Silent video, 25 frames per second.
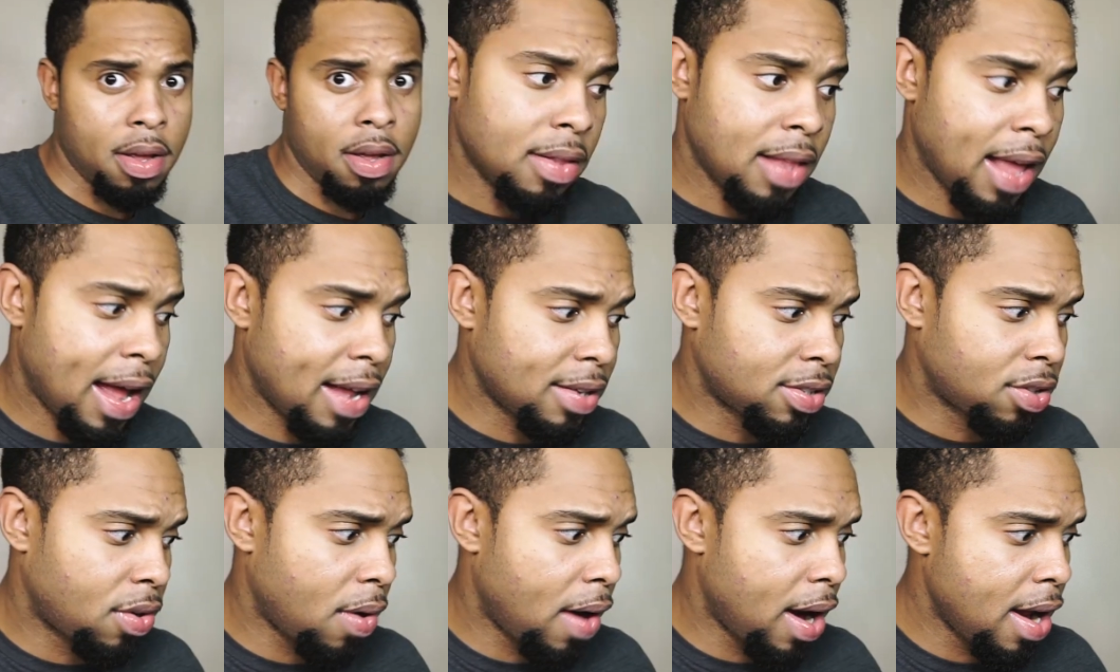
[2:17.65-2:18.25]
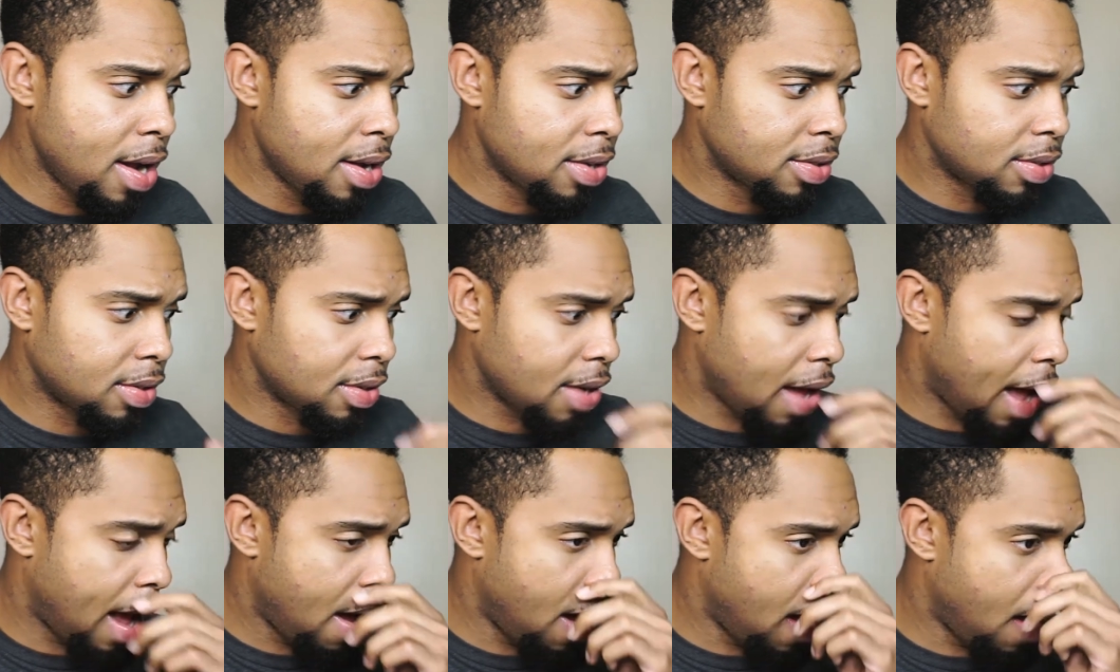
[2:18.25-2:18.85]
That's
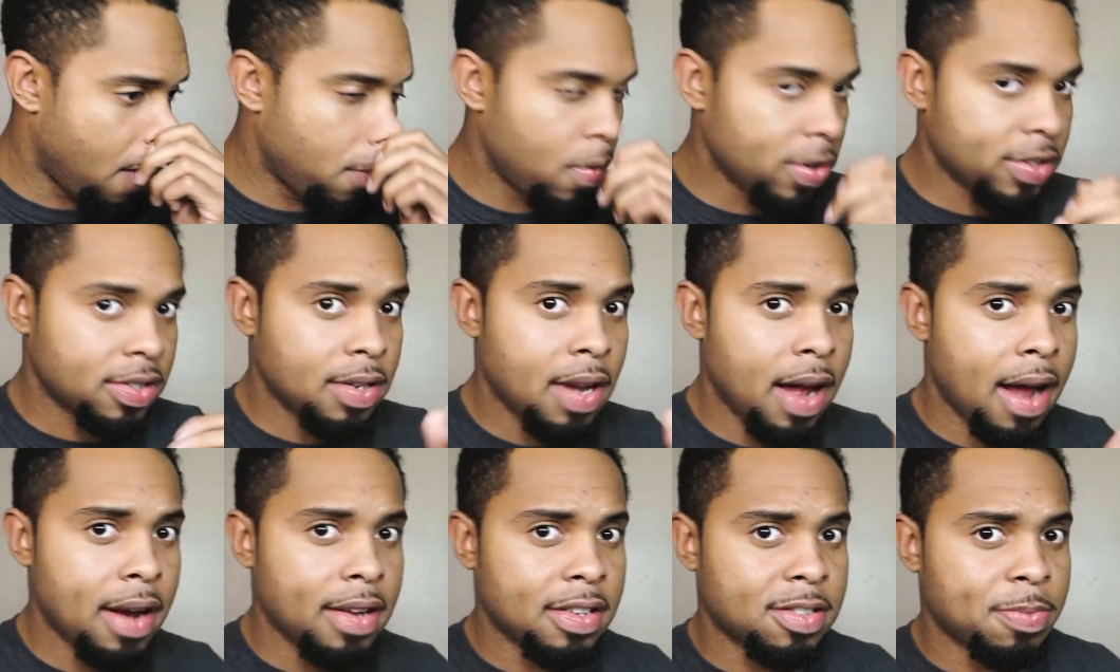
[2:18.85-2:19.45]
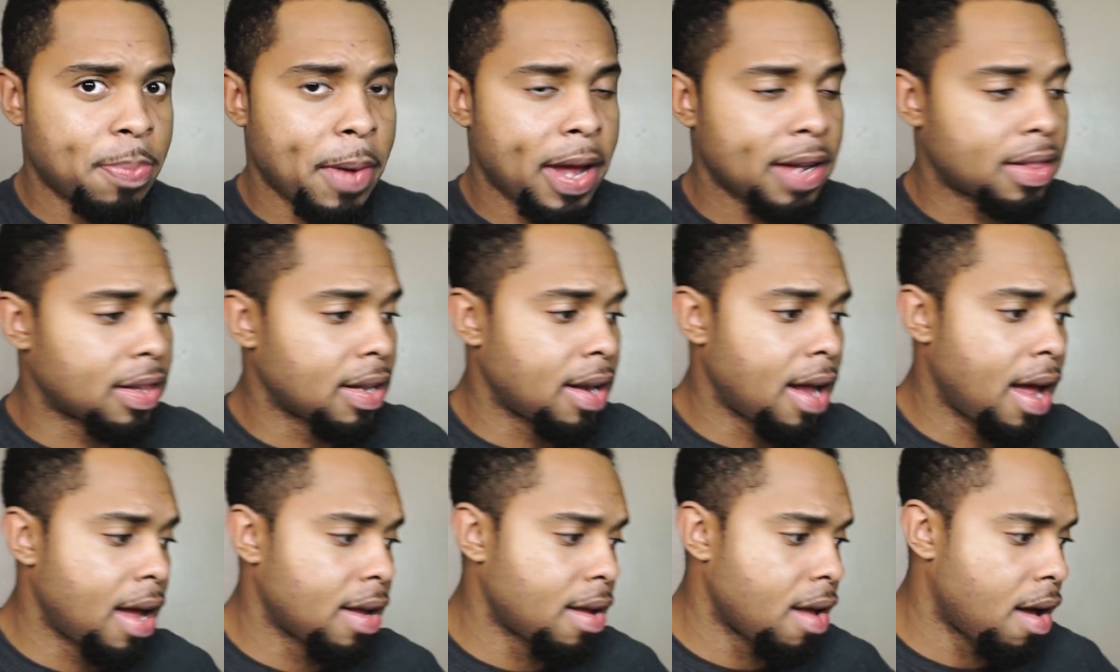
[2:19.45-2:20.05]
crazy. I, I was not
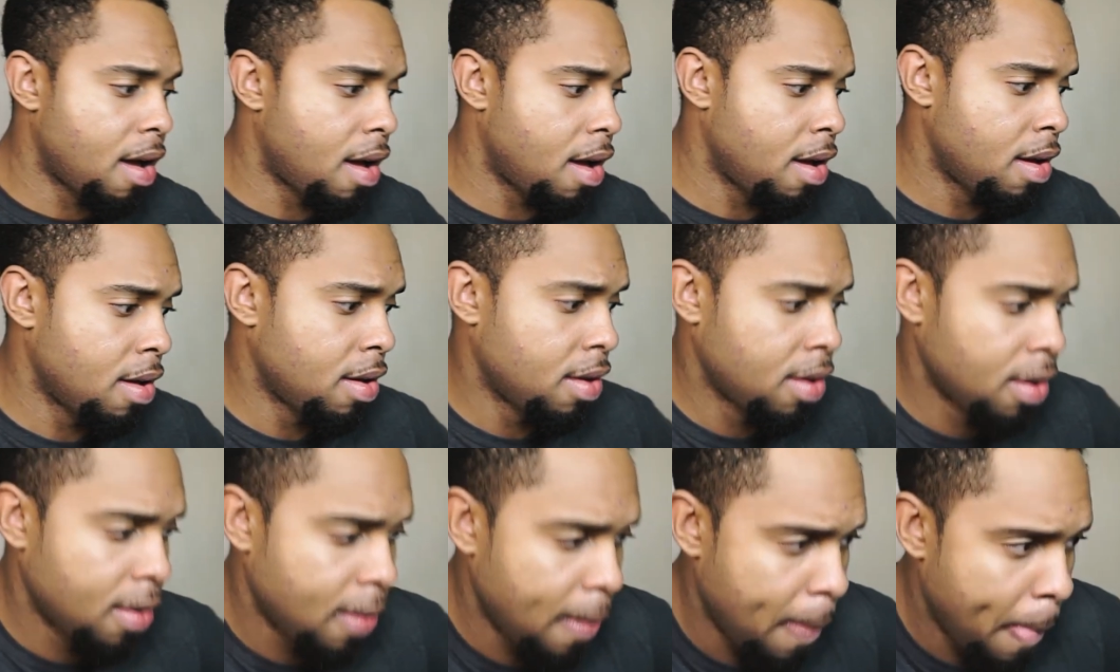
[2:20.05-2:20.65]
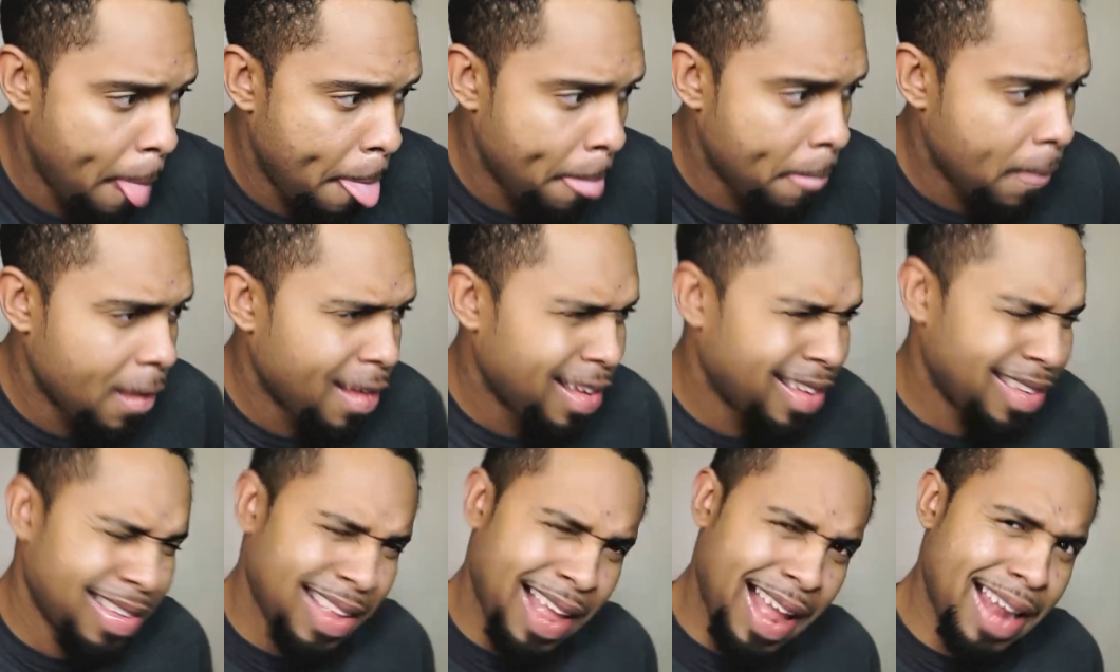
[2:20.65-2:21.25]
expecting that, y'all.
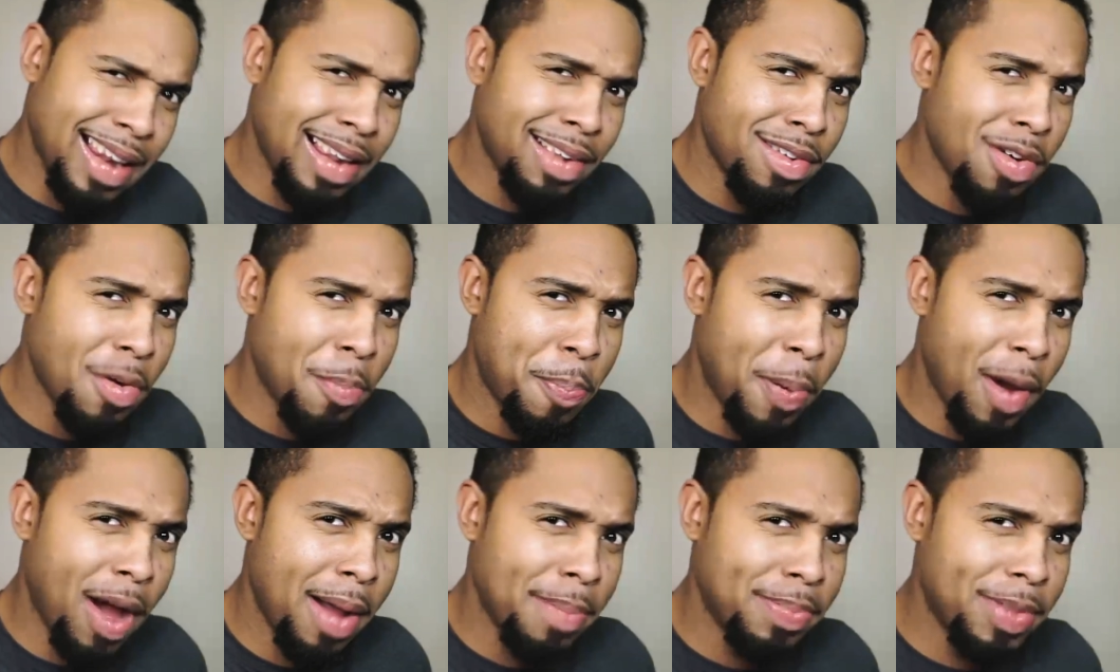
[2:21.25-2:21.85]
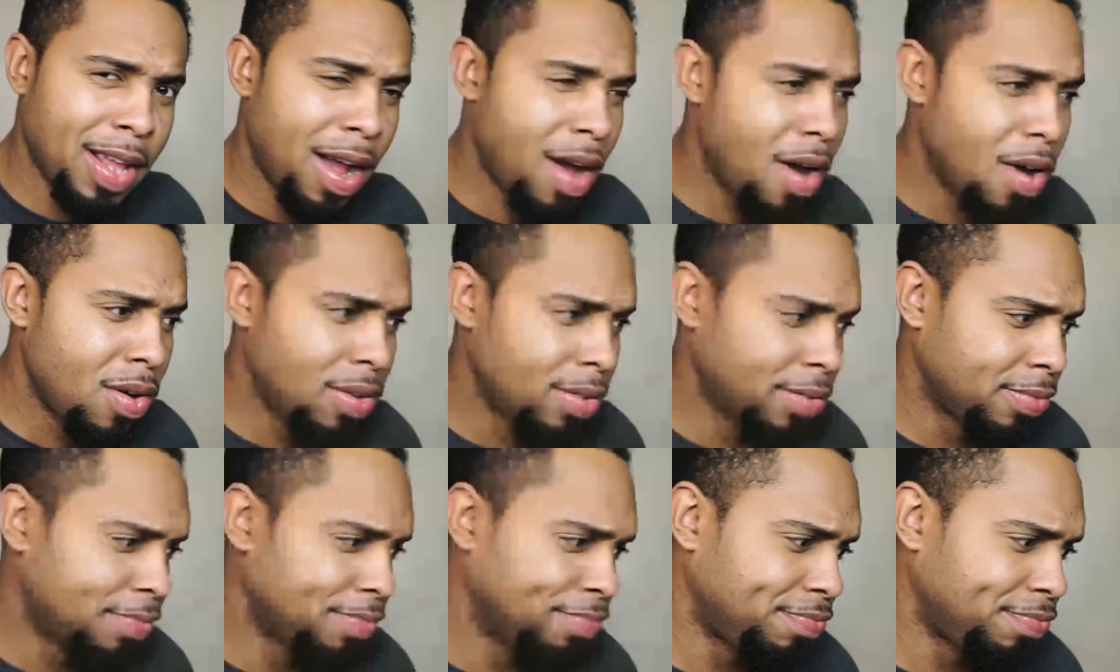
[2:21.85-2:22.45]
That Lil Pump, though,